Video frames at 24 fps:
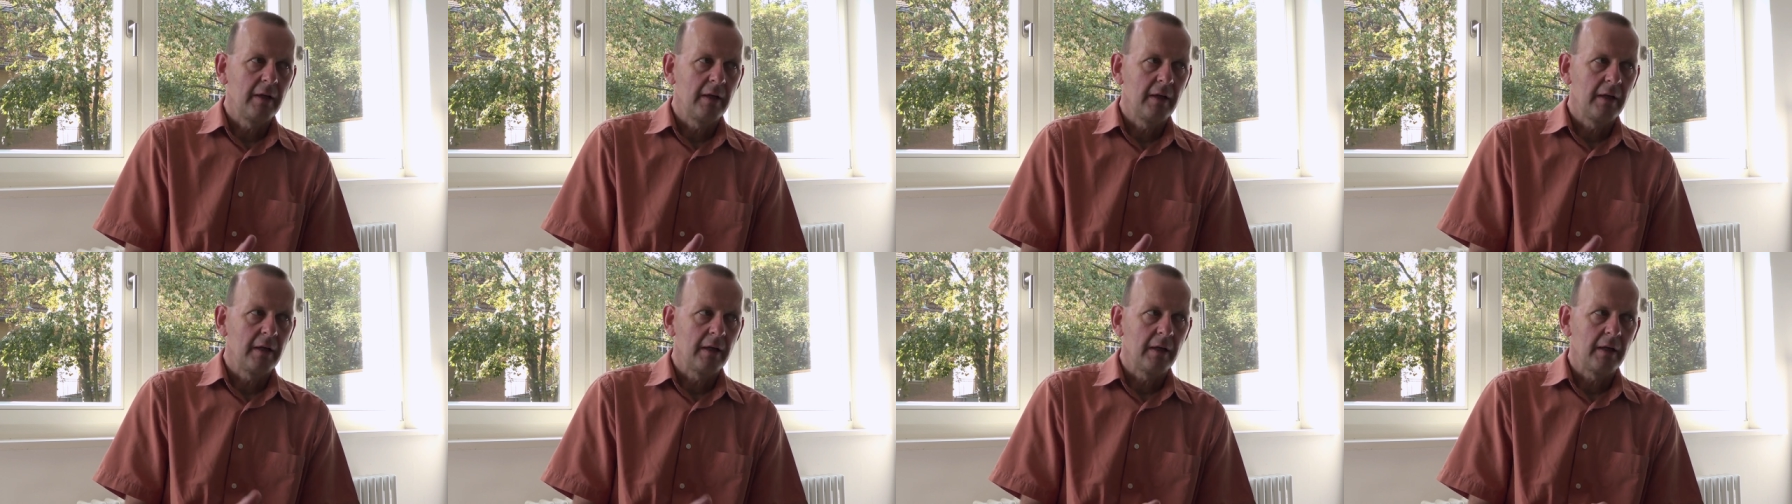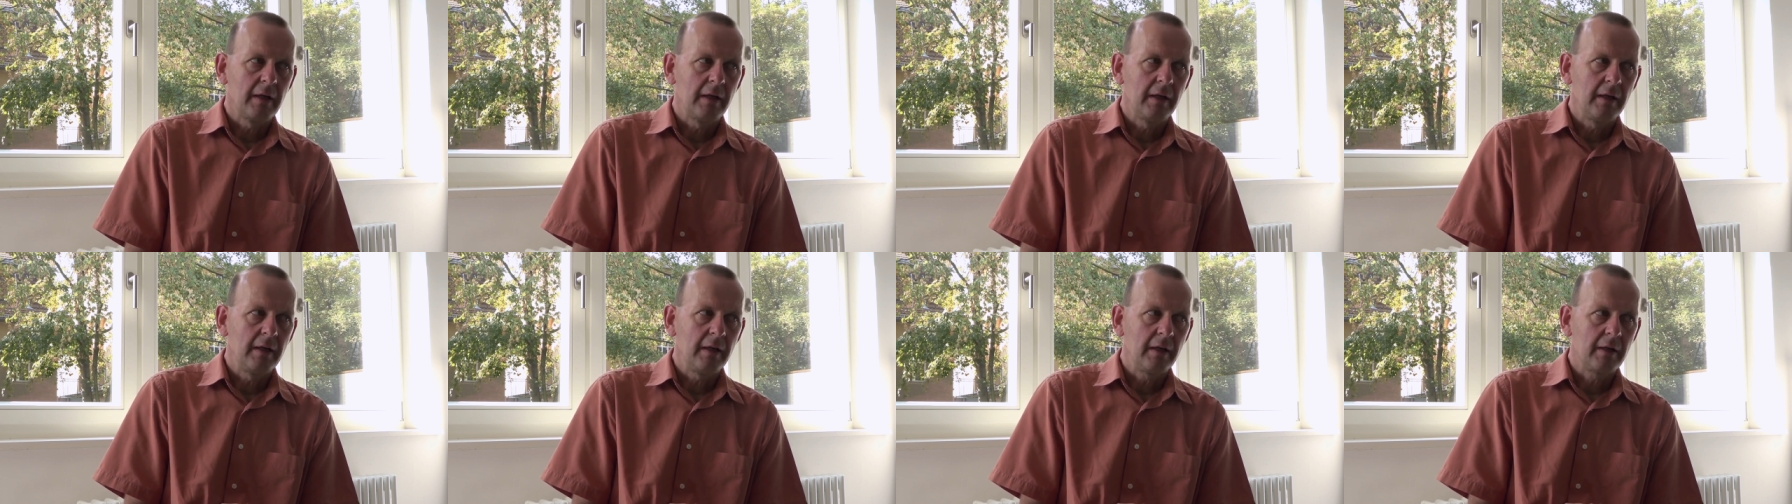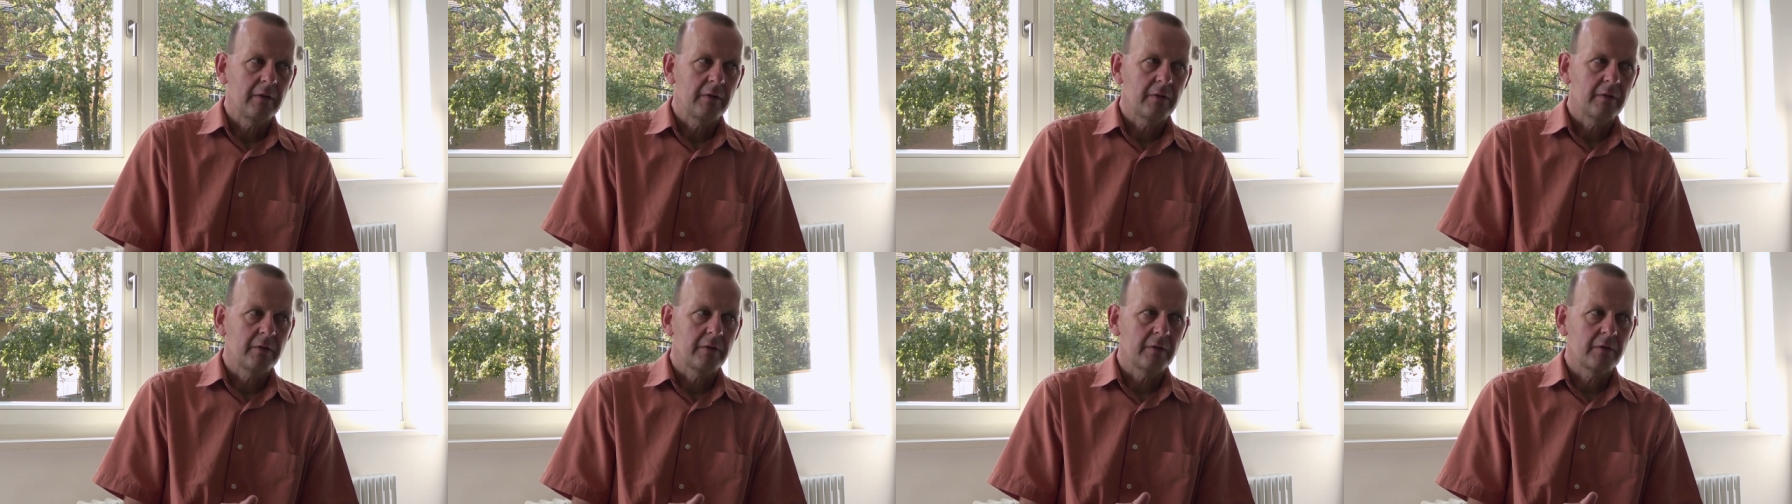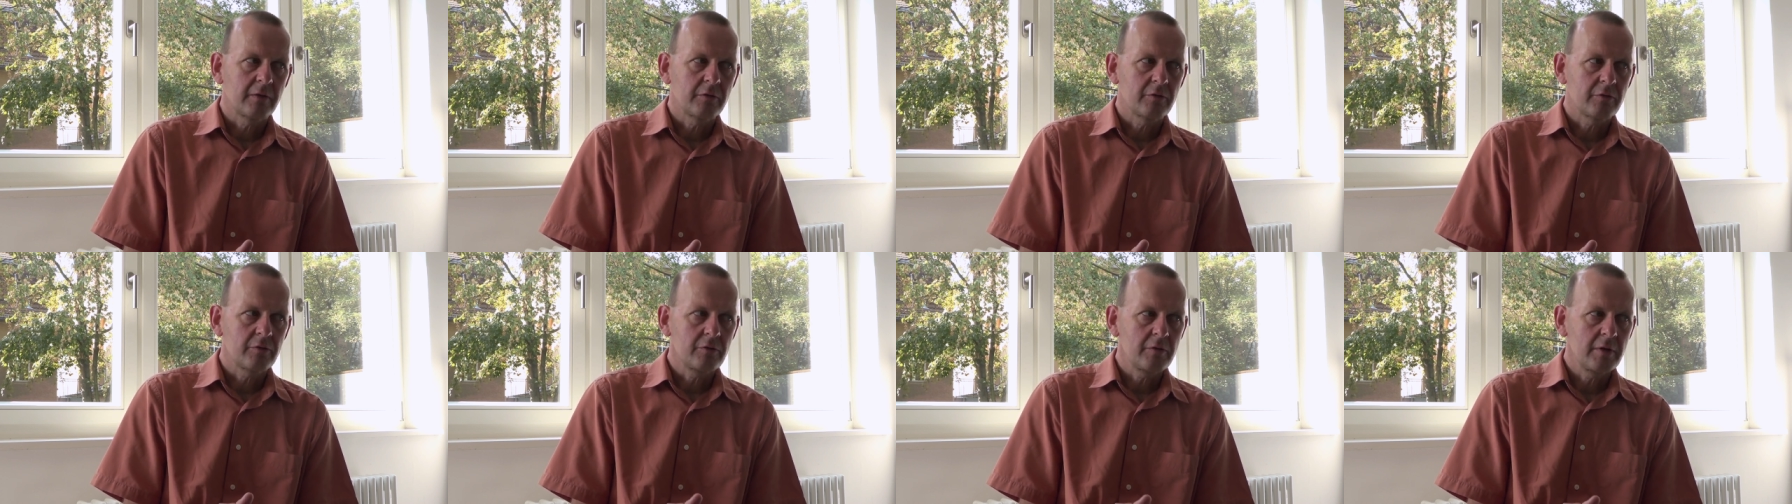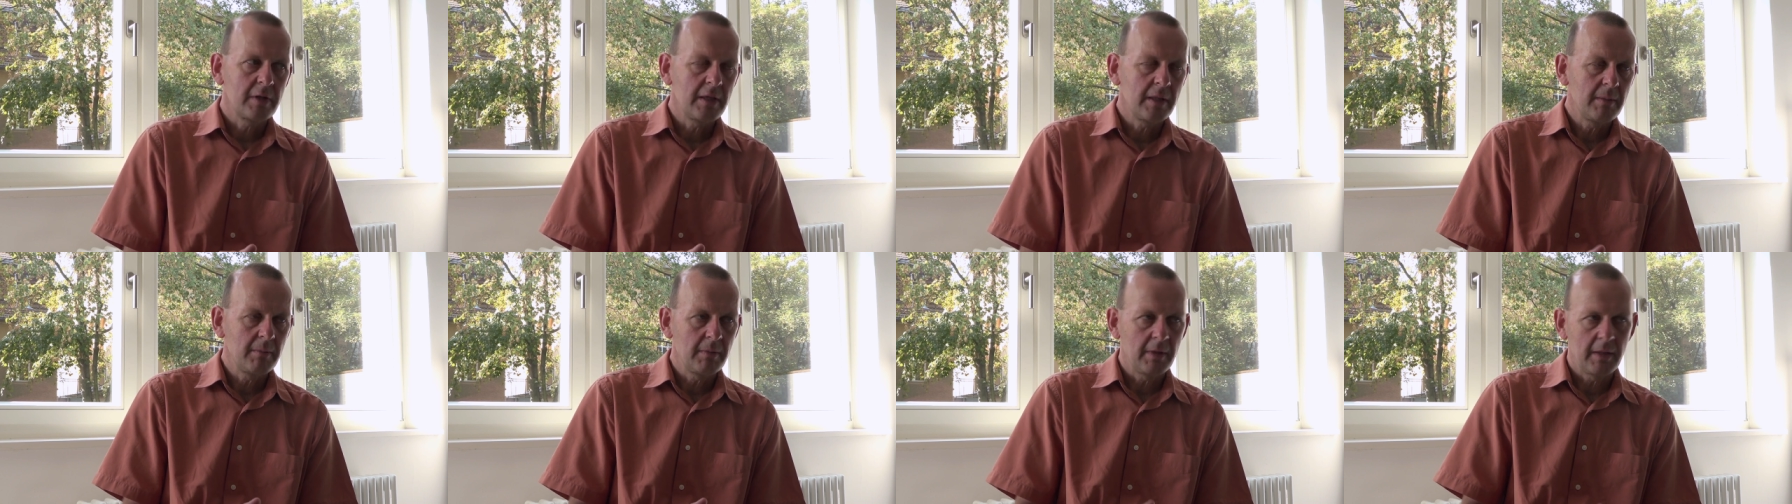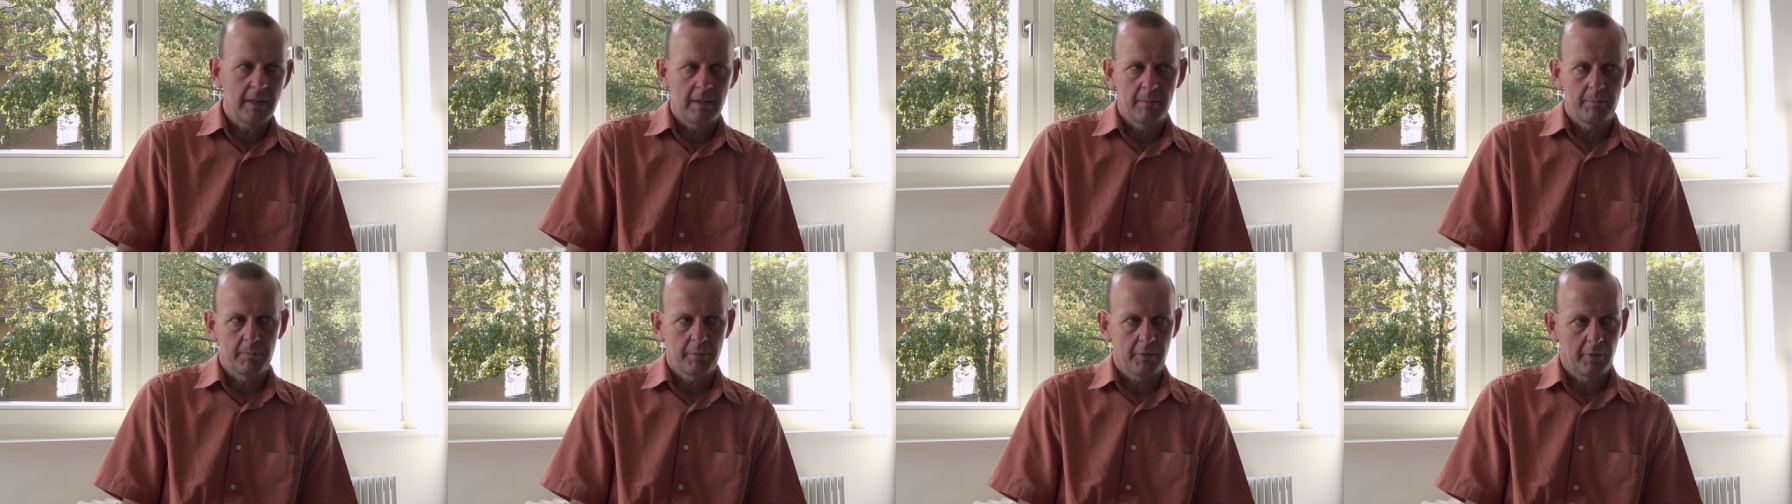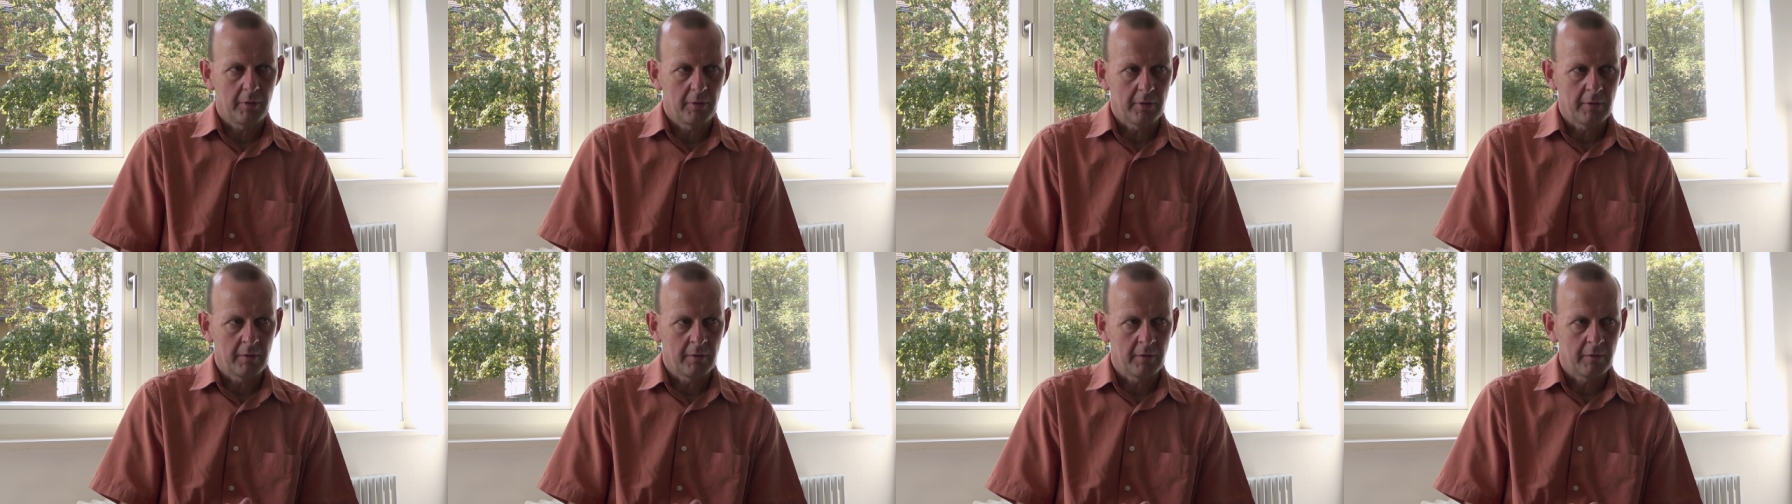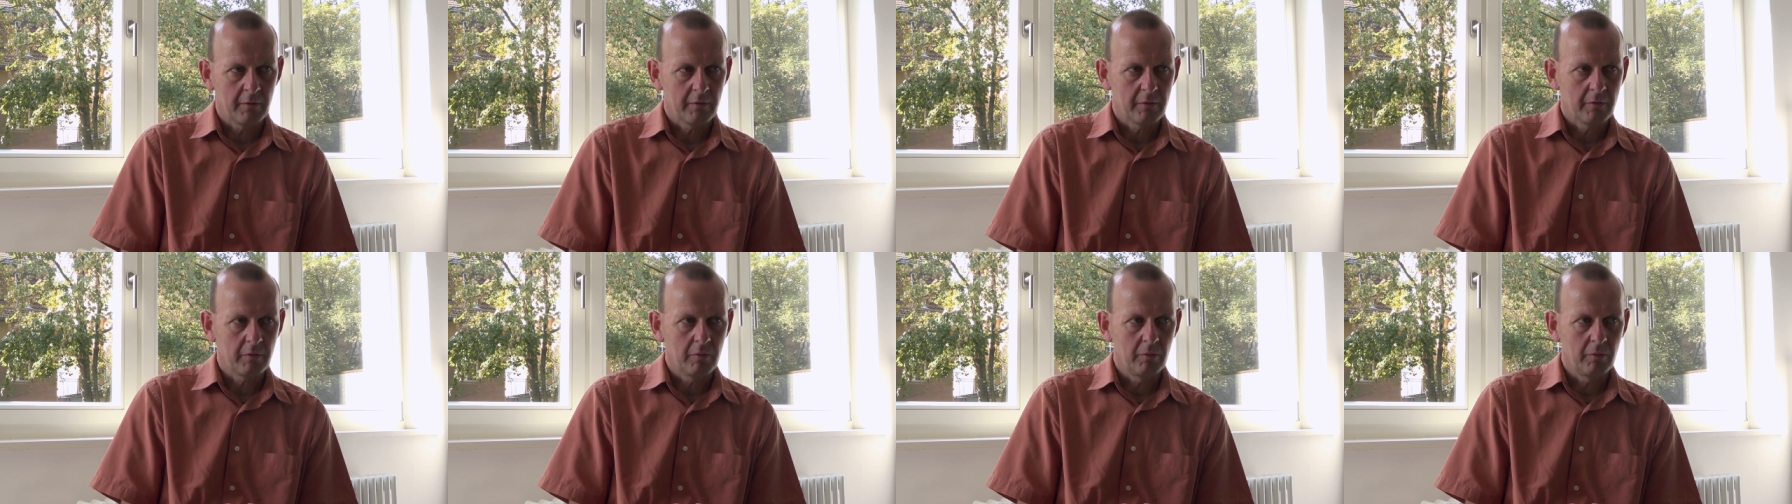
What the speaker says: extremely important